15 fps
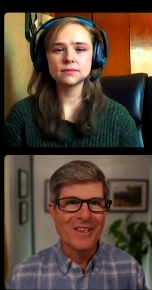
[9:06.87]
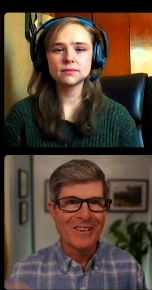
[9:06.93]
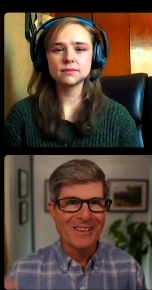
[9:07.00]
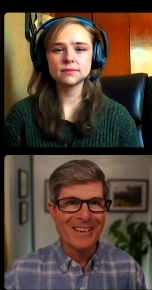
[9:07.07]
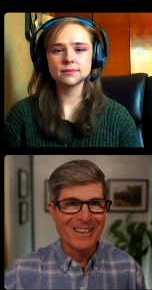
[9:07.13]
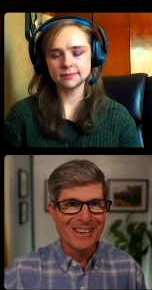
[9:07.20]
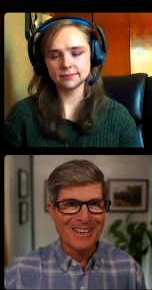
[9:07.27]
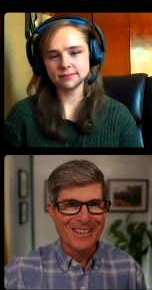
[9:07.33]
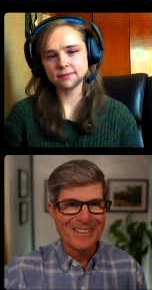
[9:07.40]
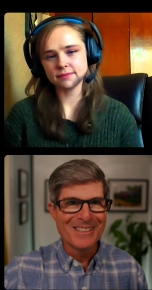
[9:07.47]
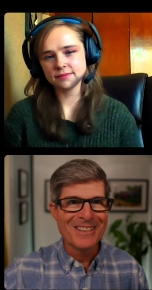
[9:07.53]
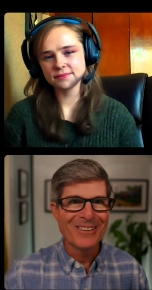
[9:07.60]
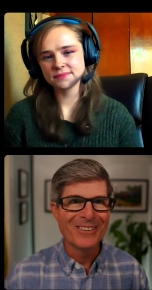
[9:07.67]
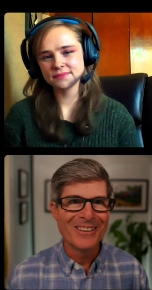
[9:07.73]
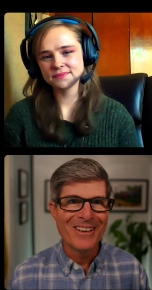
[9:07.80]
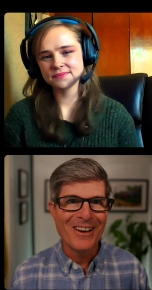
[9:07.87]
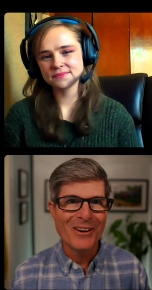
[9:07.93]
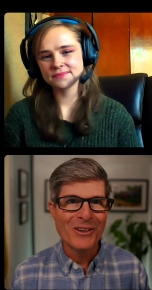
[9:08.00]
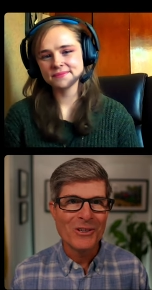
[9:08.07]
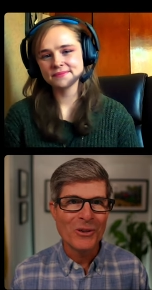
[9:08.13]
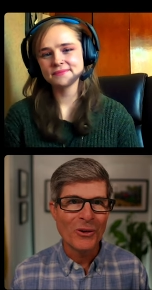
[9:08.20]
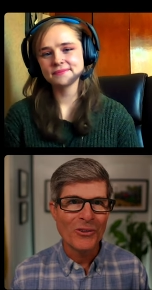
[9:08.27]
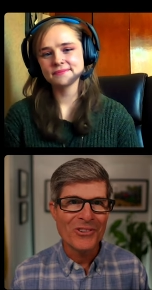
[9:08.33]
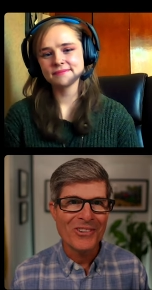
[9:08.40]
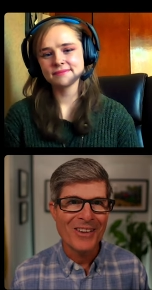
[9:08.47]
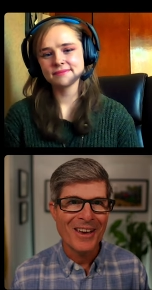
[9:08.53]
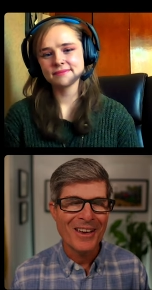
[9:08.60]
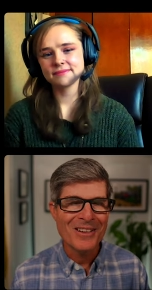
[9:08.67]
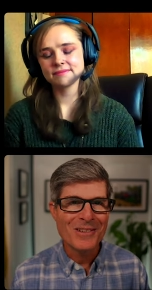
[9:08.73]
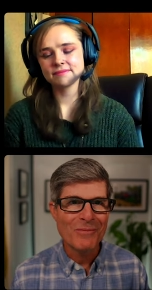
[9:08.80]
Speaker 1: you know, getting into the young
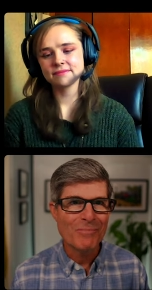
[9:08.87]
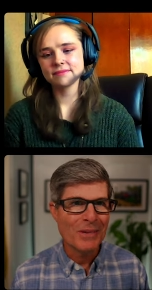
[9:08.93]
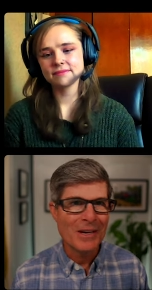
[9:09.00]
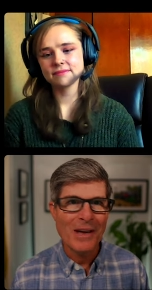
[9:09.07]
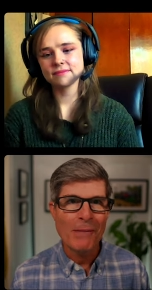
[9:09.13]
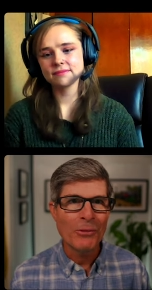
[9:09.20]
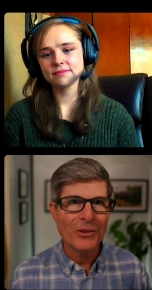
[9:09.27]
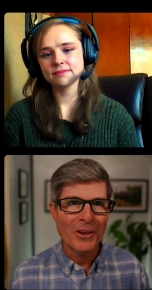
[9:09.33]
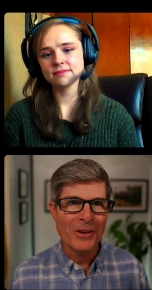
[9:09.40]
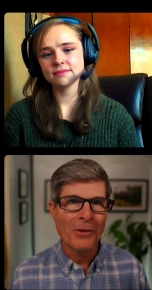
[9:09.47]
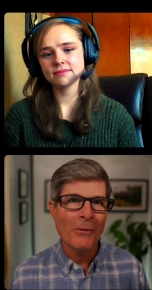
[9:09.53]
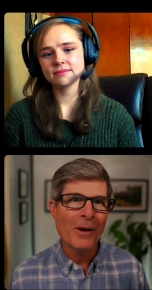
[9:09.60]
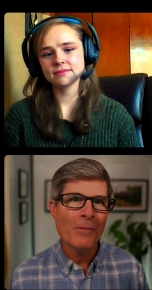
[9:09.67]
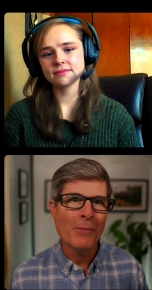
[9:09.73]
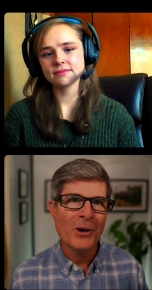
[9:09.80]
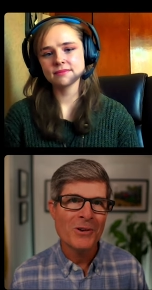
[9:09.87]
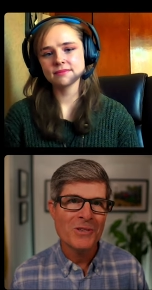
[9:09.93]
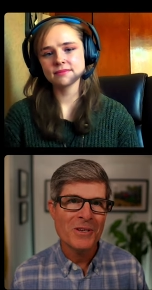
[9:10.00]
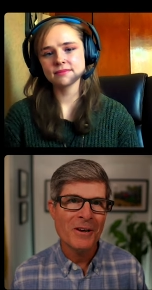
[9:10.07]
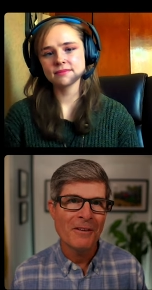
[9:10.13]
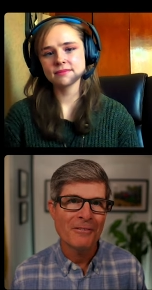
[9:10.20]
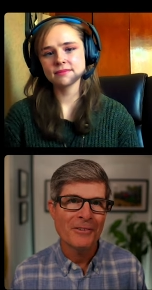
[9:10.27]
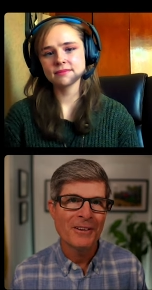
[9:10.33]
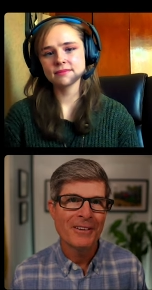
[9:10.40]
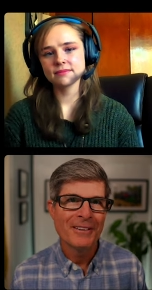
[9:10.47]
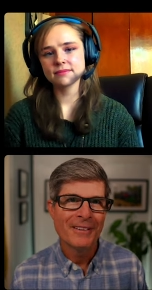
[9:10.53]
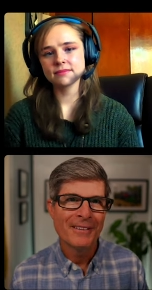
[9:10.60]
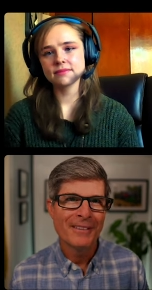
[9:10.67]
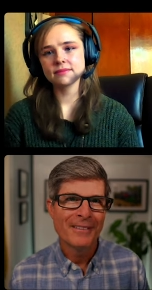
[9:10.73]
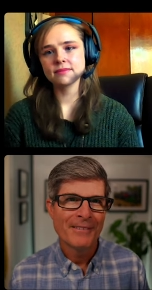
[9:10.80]
adult stage of being able to get around by yourself.
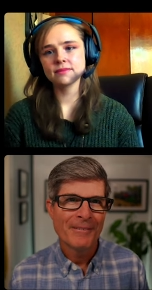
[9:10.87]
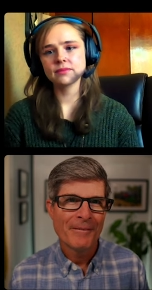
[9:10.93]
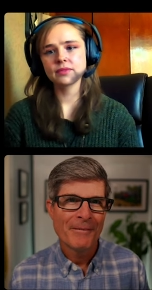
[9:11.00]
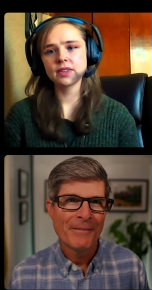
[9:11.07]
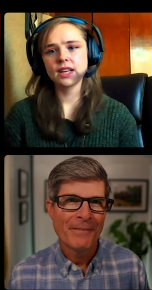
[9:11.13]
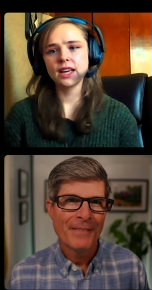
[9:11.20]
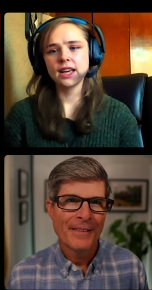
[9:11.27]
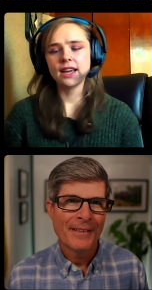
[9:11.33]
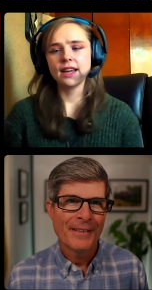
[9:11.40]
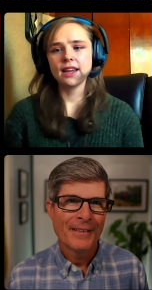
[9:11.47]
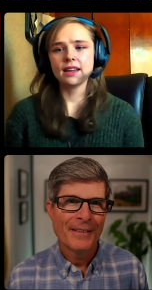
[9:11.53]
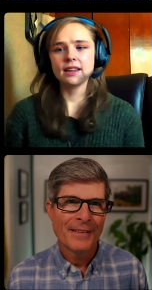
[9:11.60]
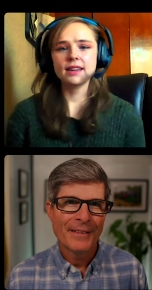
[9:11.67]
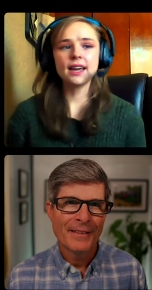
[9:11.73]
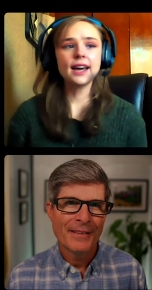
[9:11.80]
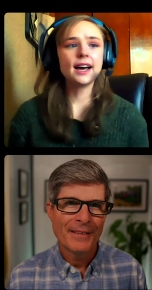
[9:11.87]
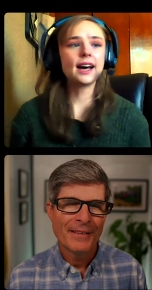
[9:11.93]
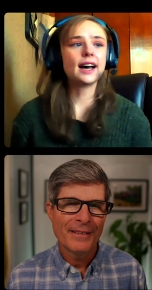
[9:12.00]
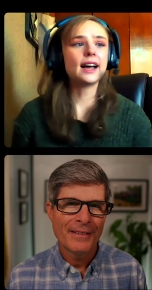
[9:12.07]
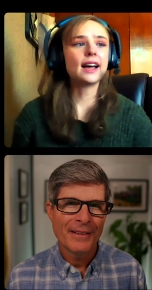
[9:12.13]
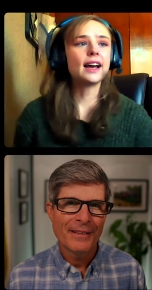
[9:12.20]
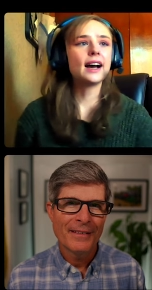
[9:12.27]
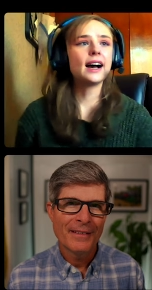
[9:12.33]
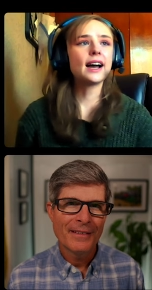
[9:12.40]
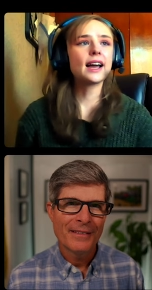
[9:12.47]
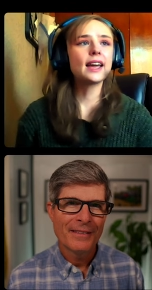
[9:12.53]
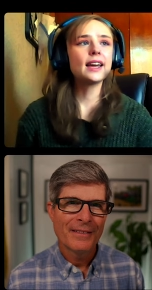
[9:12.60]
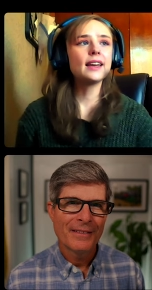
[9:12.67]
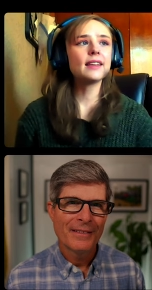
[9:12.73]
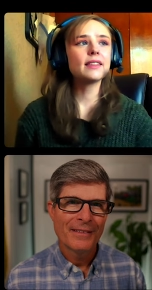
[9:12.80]
Speaker 2: Yeah,
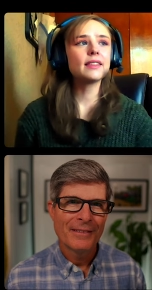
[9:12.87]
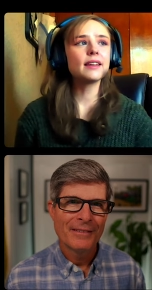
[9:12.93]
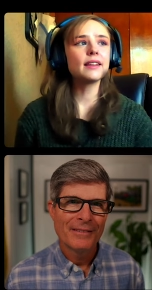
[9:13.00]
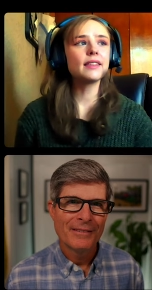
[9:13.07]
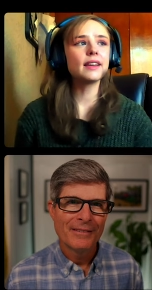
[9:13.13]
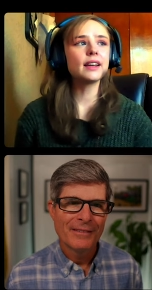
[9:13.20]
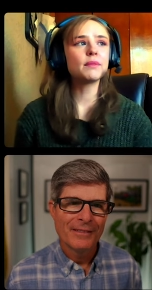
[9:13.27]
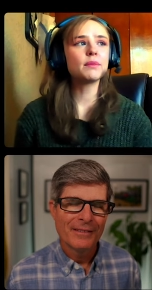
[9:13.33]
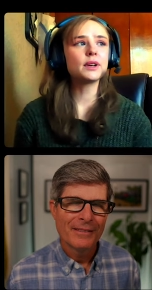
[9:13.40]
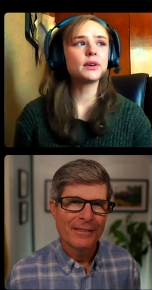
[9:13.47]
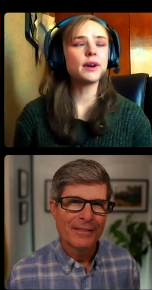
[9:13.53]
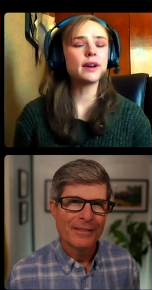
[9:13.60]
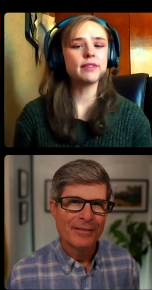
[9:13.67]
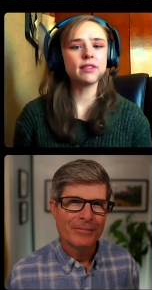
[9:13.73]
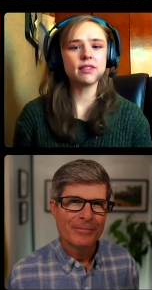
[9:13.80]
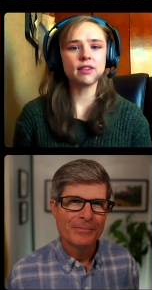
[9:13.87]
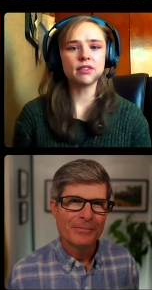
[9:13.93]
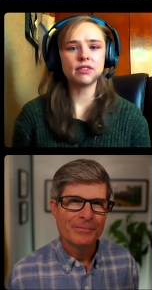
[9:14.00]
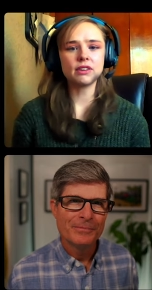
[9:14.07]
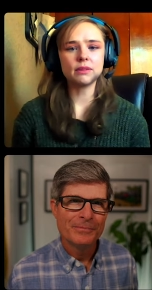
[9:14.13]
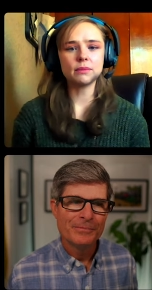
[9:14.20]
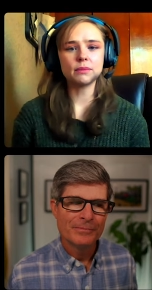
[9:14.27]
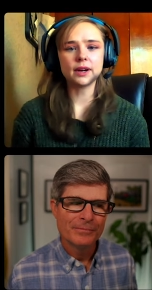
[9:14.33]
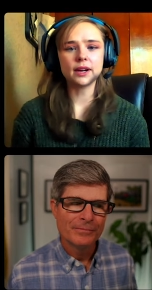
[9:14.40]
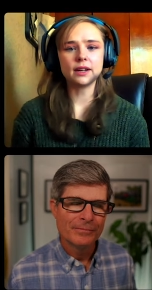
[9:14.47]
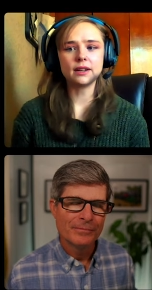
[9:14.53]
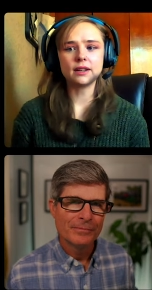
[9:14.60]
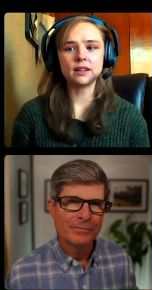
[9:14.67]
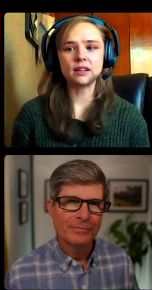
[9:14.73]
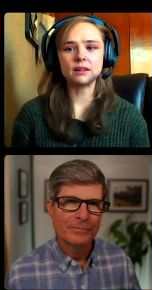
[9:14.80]
I think that when you have a system
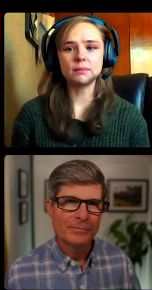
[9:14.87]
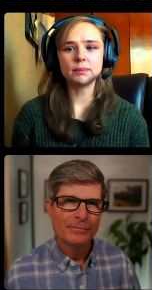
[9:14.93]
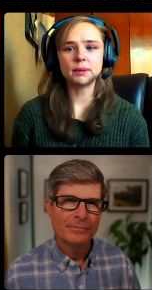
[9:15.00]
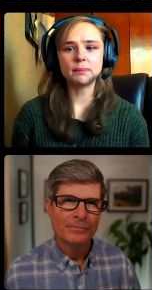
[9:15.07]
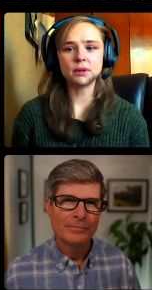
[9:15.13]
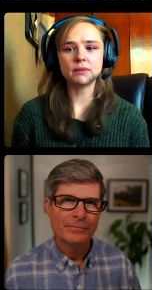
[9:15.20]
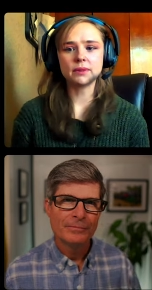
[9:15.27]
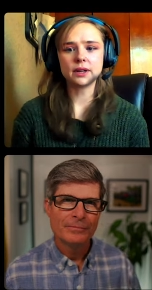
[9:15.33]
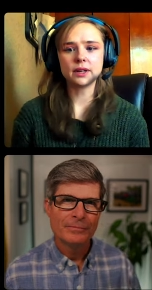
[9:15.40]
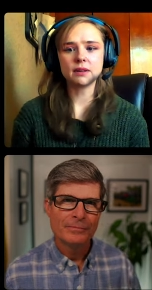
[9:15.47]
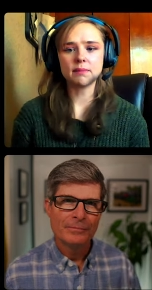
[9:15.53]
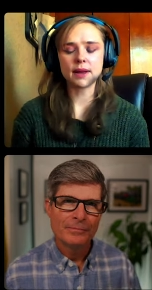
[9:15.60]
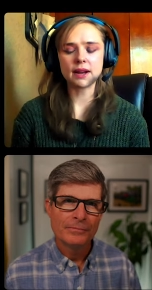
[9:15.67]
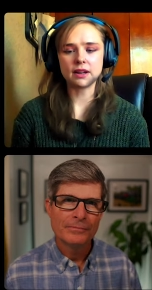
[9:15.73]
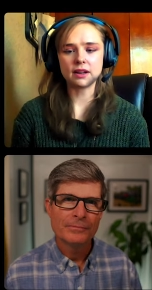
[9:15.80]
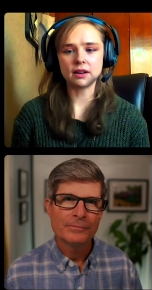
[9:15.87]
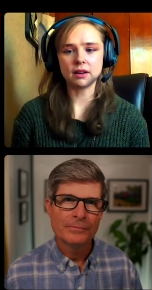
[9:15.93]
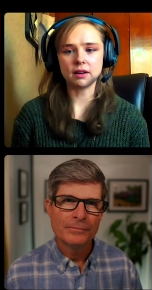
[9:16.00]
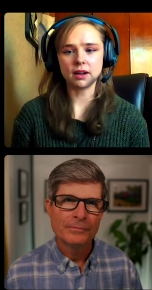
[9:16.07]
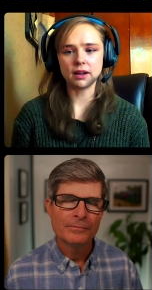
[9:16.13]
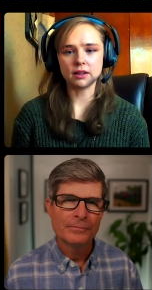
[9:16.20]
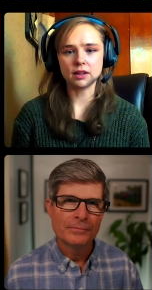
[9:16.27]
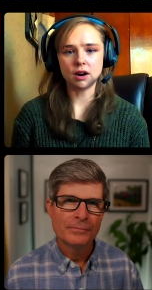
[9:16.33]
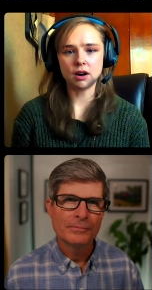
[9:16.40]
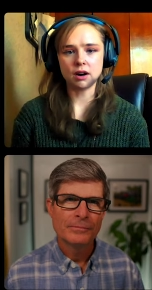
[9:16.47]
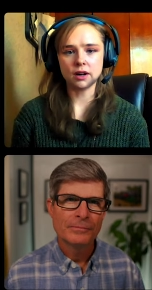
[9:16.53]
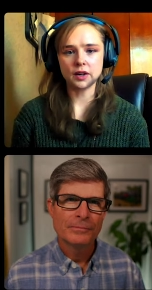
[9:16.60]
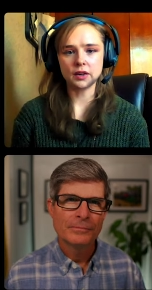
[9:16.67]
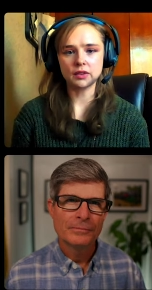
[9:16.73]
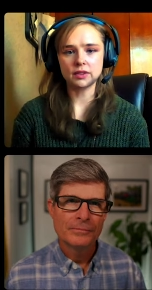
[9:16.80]
where people are very dependent on
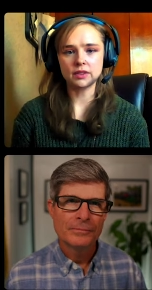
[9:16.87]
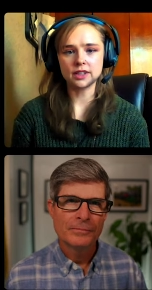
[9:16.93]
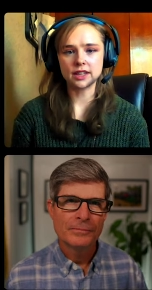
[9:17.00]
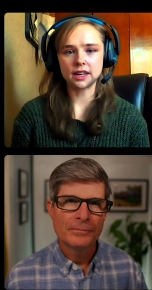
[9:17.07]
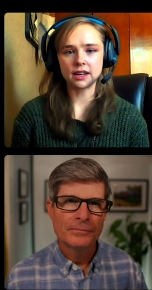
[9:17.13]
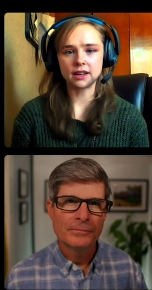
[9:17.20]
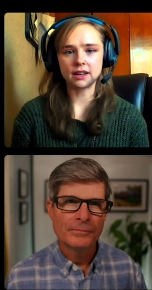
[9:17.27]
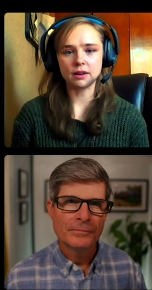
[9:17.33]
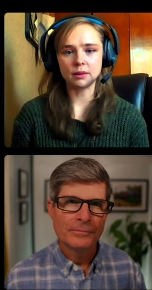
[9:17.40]
cars to get